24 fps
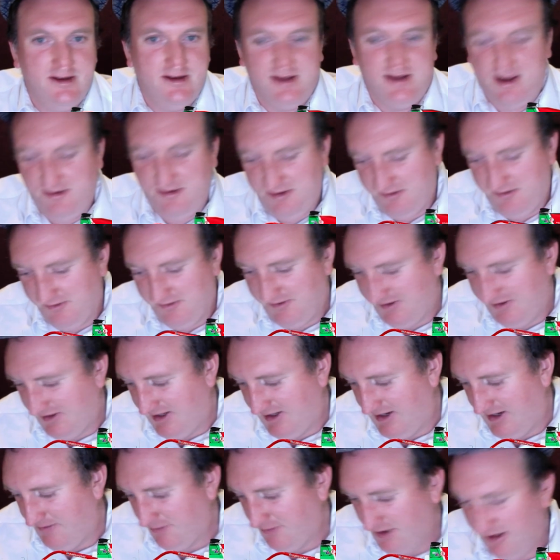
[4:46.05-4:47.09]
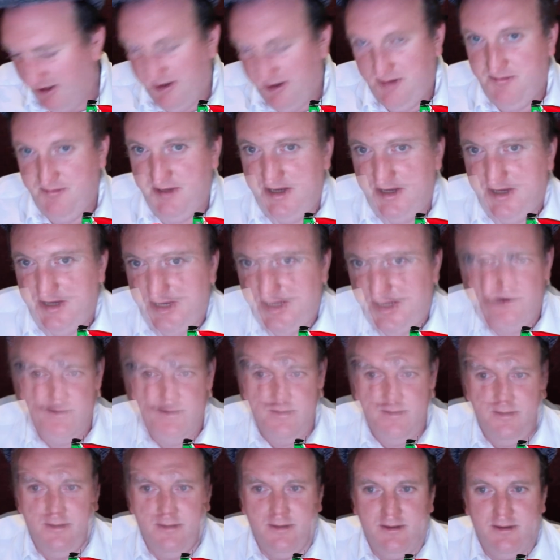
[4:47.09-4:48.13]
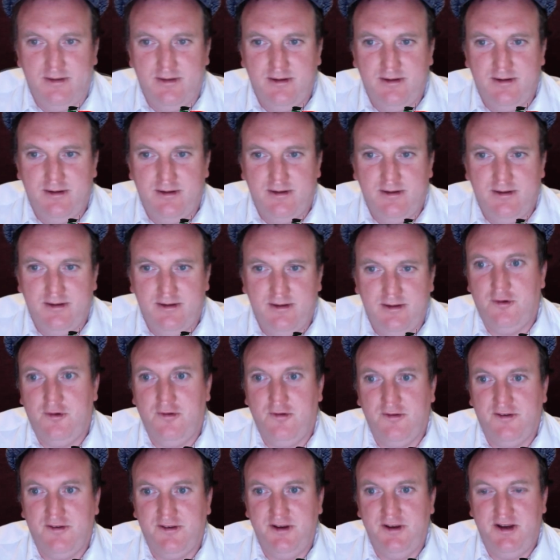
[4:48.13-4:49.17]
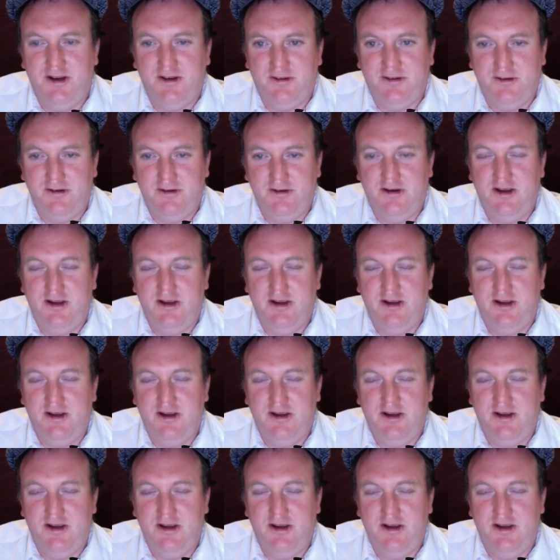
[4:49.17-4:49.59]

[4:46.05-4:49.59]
Going on to Gabriele Mini, he's had a strong season.